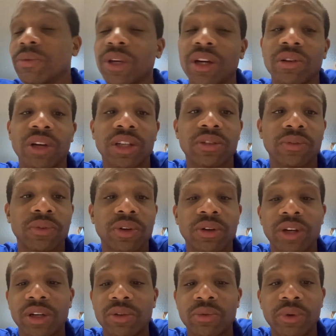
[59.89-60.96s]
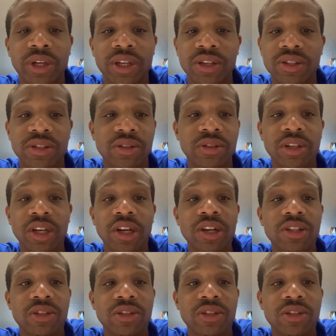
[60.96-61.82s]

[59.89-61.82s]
We're going to have to figure out ways to